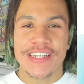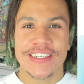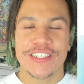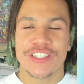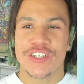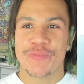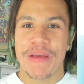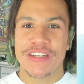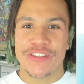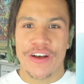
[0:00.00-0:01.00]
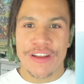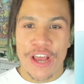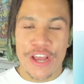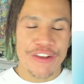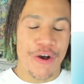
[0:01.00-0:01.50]
This is just based on,
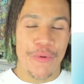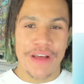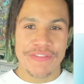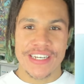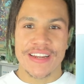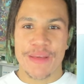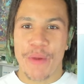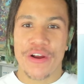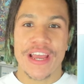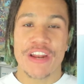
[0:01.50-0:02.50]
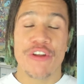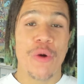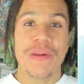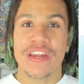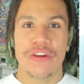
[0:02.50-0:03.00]
what I've seen in the market.
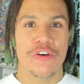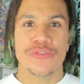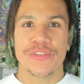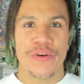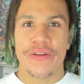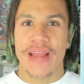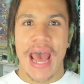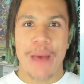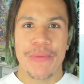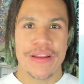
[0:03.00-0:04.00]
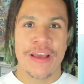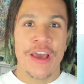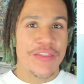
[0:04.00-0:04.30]
Nobody knows what's going to happen.